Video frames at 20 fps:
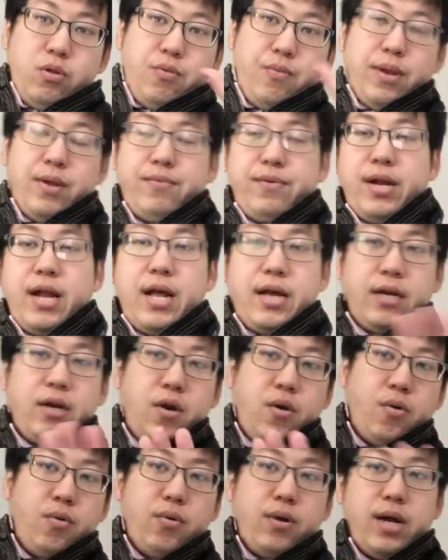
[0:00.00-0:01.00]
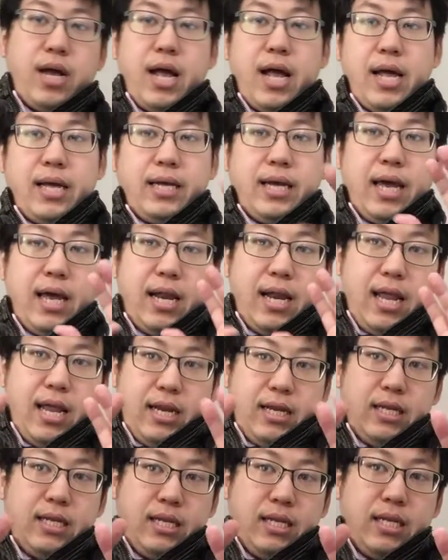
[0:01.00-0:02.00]
no matter where I go, I get it.
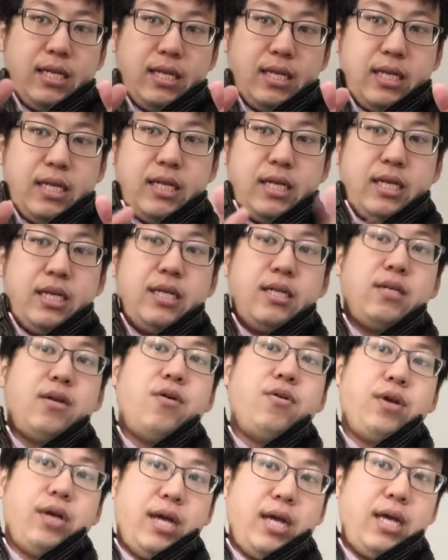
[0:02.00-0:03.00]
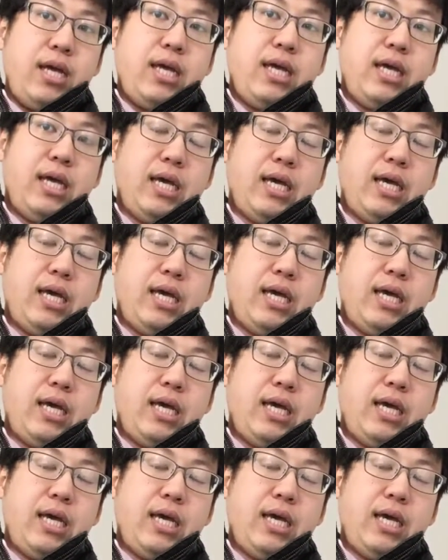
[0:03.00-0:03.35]
Okay?